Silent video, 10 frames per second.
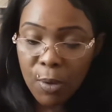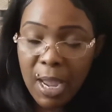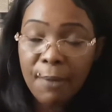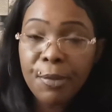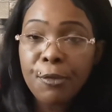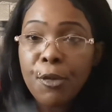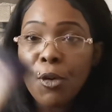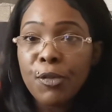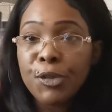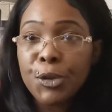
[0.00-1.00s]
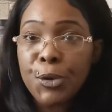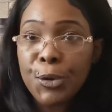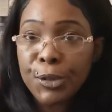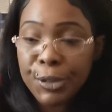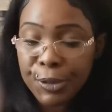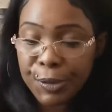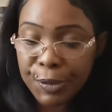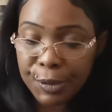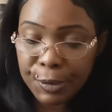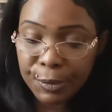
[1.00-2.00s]
We have the Four of
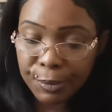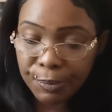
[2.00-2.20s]
Swords.